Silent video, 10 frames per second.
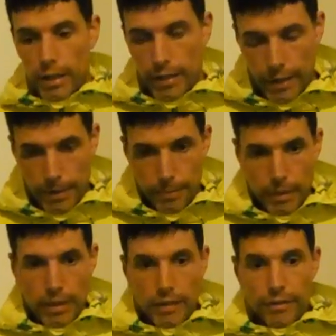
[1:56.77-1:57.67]

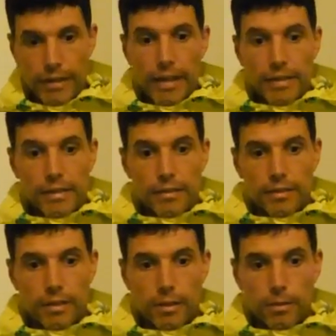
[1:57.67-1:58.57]
I live in Keswick,
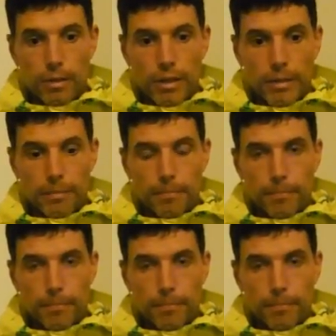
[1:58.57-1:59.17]
so